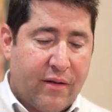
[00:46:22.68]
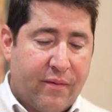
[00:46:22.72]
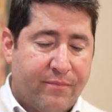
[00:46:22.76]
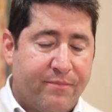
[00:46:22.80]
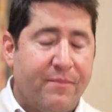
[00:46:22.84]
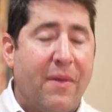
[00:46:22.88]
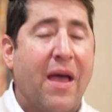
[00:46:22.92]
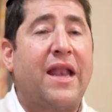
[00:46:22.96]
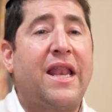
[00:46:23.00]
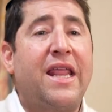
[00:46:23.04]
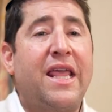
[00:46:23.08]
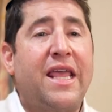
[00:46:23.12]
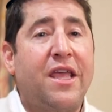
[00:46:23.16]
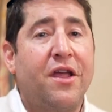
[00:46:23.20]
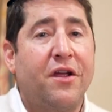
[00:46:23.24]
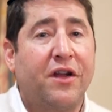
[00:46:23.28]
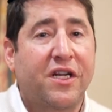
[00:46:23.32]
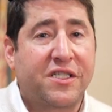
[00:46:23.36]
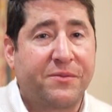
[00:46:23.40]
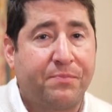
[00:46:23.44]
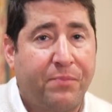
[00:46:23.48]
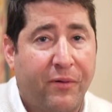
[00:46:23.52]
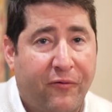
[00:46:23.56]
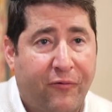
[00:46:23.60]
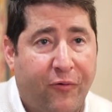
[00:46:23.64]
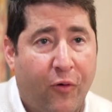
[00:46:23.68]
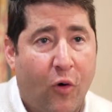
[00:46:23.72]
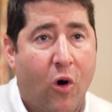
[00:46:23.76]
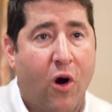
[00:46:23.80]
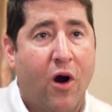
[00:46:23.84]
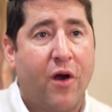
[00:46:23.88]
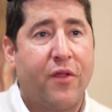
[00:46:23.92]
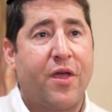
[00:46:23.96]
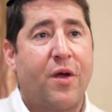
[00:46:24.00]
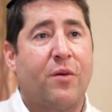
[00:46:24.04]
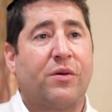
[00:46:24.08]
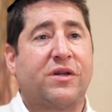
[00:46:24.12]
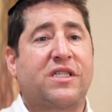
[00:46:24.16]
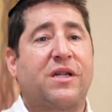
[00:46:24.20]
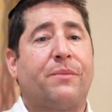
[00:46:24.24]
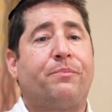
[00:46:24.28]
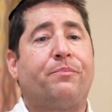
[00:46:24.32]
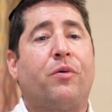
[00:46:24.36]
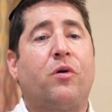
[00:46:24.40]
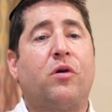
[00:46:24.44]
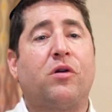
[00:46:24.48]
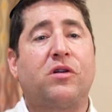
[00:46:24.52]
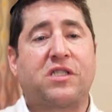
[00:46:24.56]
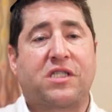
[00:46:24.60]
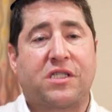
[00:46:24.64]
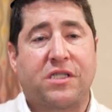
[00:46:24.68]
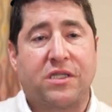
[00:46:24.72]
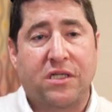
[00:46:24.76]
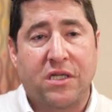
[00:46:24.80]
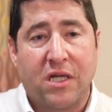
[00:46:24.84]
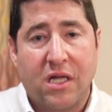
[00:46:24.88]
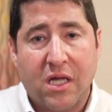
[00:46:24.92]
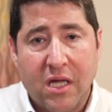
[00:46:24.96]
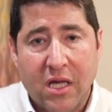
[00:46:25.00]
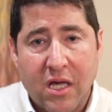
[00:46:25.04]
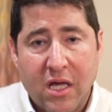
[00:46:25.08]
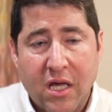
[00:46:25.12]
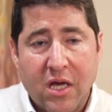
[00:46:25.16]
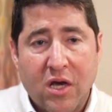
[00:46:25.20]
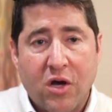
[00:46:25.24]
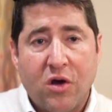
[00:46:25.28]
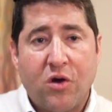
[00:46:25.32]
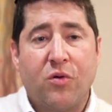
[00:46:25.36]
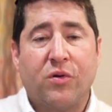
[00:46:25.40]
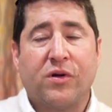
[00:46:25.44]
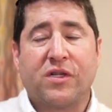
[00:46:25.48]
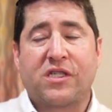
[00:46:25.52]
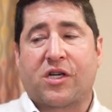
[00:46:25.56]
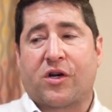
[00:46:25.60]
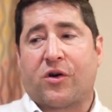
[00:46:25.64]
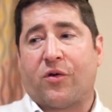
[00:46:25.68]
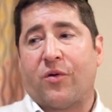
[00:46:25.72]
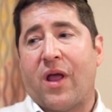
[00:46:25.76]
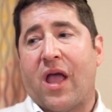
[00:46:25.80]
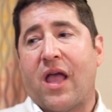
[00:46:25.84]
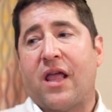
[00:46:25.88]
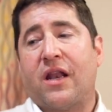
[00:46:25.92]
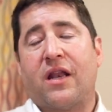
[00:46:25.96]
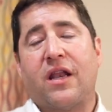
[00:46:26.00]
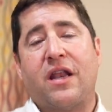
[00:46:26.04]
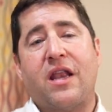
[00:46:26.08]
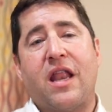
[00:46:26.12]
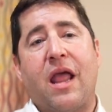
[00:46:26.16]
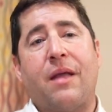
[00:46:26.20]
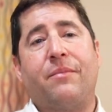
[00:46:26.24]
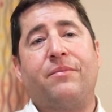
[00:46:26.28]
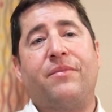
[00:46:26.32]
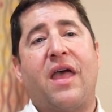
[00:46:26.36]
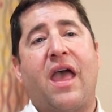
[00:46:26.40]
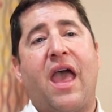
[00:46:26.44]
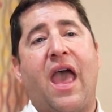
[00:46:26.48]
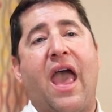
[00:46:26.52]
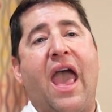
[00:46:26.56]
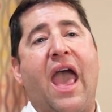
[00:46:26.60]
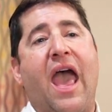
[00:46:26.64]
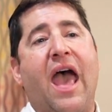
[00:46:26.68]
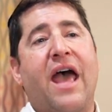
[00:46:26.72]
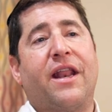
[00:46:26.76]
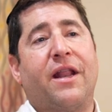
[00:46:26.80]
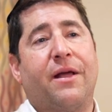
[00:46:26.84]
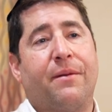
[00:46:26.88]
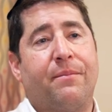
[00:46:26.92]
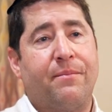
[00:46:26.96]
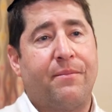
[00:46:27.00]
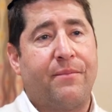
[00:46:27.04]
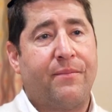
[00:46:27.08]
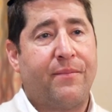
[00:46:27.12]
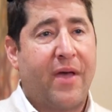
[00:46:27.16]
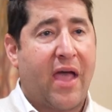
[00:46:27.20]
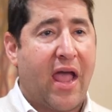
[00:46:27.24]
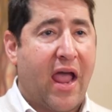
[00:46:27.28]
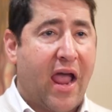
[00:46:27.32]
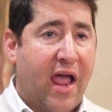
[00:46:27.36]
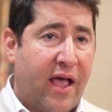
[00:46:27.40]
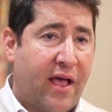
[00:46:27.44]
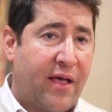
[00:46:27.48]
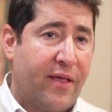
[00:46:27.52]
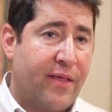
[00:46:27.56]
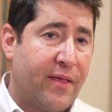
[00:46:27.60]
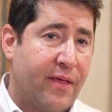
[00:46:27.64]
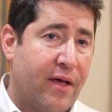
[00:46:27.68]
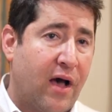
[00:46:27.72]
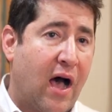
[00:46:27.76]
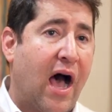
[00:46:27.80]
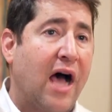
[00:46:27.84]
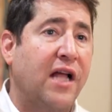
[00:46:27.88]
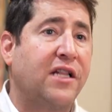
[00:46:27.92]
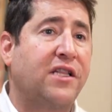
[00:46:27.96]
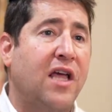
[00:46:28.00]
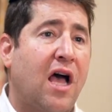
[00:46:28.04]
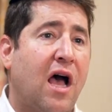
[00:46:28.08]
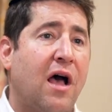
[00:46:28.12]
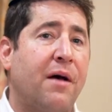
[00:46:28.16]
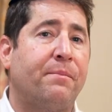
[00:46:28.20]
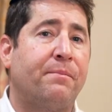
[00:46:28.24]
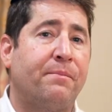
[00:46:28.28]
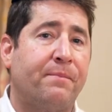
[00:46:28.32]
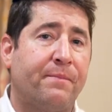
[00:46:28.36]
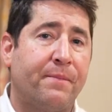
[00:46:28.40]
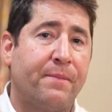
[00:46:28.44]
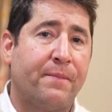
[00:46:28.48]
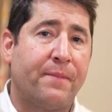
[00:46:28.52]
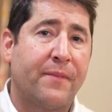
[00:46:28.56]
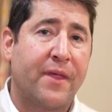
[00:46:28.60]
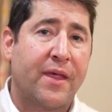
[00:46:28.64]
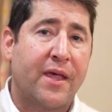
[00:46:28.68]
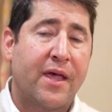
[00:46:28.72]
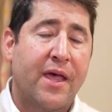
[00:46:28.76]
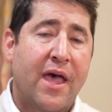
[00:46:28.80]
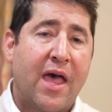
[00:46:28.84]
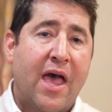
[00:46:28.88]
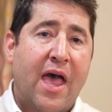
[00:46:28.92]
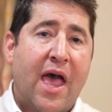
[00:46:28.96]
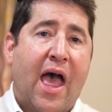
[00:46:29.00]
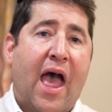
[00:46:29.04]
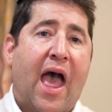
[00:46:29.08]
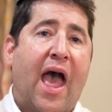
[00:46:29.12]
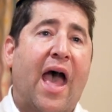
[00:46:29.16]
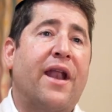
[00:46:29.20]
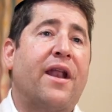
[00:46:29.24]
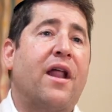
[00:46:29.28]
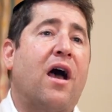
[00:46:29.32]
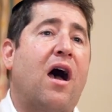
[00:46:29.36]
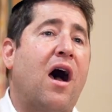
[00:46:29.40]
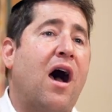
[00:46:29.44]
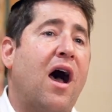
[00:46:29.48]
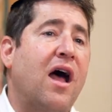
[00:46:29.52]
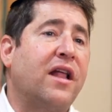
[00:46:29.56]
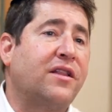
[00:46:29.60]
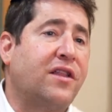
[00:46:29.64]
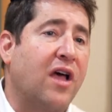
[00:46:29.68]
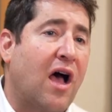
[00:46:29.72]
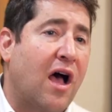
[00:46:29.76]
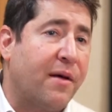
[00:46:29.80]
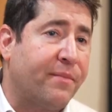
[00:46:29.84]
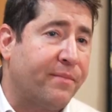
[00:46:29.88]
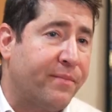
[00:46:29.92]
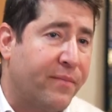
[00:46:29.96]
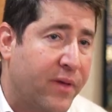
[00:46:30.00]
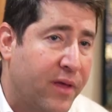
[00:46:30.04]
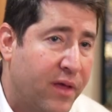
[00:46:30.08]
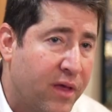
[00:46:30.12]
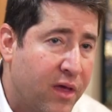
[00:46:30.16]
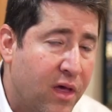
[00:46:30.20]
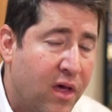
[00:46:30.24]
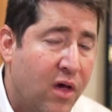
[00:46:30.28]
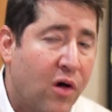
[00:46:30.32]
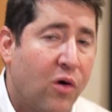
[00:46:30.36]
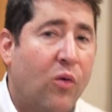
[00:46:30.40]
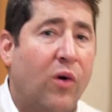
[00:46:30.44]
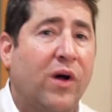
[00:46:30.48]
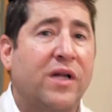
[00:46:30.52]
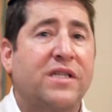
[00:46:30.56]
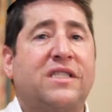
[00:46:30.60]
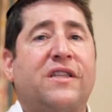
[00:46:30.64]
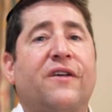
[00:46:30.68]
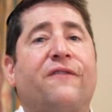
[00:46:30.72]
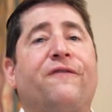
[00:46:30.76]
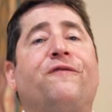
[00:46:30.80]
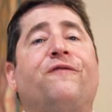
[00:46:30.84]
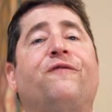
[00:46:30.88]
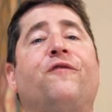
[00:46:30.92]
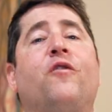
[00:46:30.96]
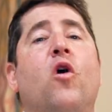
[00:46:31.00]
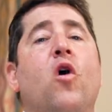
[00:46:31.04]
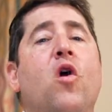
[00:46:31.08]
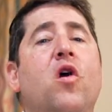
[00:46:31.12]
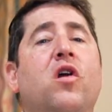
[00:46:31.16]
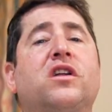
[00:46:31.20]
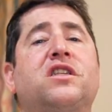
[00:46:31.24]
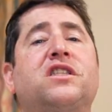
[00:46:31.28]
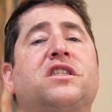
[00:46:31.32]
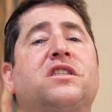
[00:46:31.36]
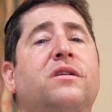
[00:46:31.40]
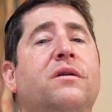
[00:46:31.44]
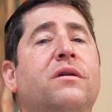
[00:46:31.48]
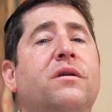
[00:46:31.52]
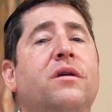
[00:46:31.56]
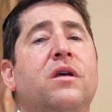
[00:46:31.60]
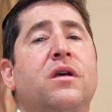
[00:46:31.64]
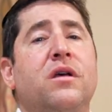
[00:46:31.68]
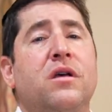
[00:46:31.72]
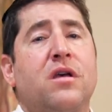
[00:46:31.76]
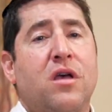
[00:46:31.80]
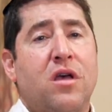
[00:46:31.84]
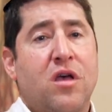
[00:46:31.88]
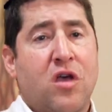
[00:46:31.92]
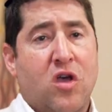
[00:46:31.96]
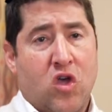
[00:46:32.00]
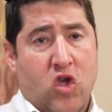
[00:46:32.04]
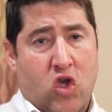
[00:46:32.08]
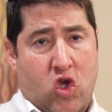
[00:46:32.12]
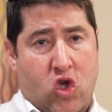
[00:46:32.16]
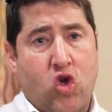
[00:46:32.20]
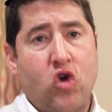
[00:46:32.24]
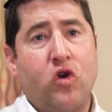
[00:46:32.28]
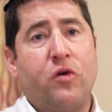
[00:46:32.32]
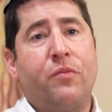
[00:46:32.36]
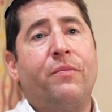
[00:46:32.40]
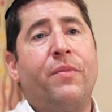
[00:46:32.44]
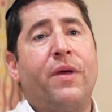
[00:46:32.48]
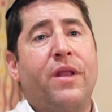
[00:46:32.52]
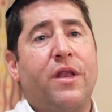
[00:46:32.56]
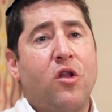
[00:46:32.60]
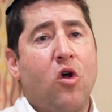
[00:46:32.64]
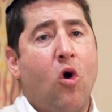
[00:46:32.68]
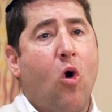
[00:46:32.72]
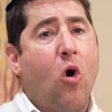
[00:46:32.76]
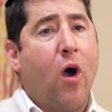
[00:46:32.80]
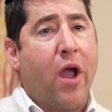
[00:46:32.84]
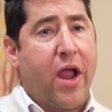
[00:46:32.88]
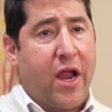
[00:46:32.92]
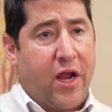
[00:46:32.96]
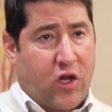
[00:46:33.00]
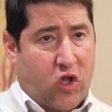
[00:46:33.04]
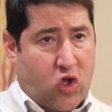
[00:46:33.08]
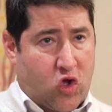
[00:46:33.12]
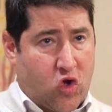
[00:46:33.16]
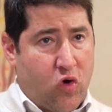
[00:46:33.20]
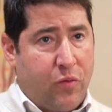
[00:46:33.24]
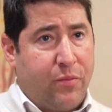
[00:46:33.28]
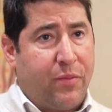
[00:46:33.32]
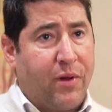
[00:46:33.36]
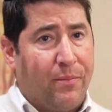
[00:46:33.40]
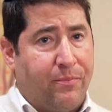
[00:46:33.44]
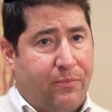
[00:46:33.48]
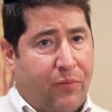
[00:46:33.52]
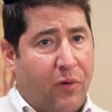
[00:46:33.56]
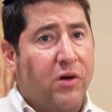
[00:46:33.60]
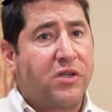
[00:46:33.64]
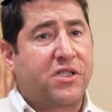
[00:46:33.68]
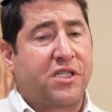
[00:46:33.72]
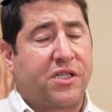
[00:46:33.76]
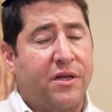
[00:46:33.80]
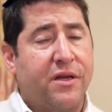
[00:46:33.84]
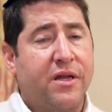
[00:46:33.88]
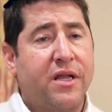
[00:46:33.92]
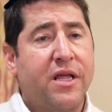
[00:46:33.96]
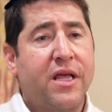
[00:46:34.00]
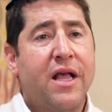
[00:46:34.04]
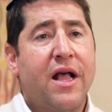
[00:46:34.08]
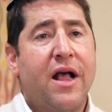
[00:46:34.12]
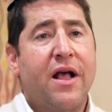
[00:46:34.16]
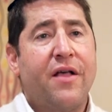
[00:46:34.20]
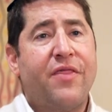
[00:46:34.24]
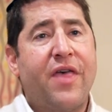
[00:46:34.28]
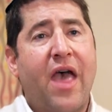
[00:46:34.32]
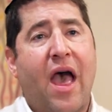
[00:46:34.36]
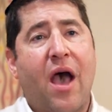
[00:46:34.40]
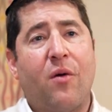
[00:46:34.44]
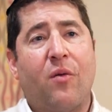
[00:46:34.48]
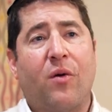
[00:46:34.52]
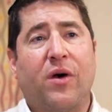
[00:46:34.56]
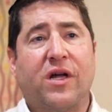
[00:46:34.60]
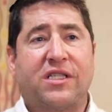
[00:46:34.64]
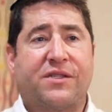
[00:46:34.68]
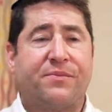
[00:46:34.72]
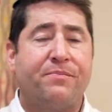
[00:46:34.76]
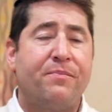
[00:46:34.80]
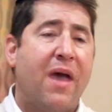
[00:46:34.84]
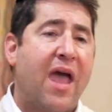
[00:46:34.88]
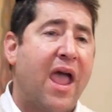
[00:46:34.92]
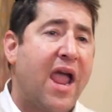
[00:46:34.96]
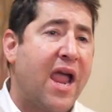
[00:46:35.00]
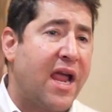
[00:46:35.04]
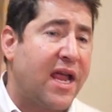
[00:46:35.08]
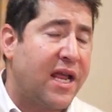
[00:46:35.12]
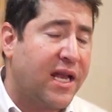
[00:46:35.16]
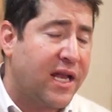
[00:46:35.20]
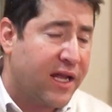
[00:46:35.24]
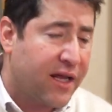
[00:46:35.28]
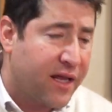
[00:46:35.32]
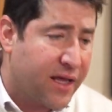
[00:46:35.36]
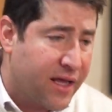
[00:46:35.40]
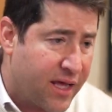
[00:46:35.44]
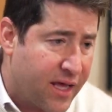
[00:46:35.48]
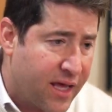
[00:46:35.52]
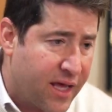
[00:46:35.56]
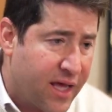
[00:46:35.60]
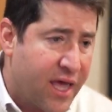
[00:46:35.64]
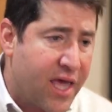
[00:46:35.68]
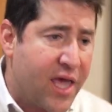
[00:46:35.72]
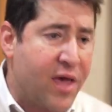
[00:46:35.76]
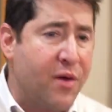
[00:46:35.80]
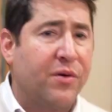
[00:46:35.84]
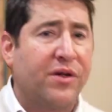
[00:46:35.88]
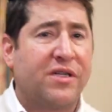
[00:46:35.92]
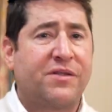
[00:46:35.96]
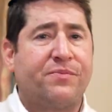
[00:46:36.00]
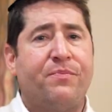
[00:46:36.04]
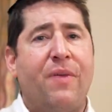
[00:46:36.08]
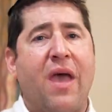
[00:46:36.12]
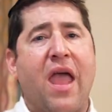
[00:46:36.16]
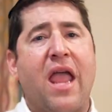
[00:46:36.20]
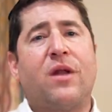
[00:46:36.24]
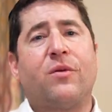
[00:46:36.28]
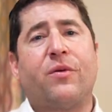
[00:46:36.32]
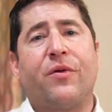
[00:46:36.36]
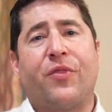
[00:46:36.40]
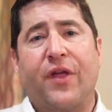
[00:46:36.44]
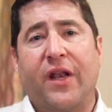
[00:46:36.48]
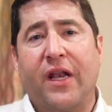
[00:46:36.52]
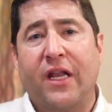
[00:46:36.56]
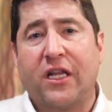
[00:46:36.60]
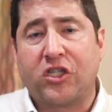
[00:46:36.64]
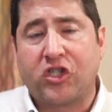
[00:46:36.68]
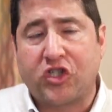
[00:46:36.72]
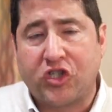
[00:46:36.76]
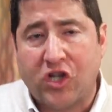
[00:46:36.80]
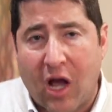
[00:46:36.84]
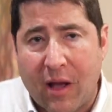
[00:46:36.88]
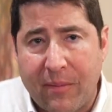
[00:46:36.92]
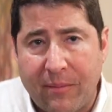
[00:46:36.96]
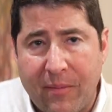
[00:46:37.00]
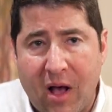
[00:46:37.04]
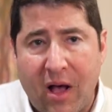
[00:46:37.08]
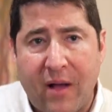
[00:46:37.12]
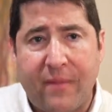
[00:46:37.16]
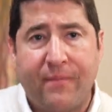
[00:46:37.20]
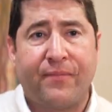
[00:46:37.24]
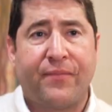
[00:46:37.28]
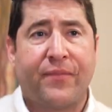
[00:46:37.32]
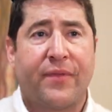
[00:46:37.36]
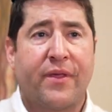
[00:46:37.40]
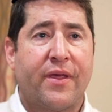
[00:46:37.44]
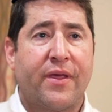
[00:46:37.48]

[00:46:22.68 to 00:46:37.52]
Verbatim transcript: many years before, there was a person who was created named Adam. And Adam was the first human person that was made. He was made with a neshama,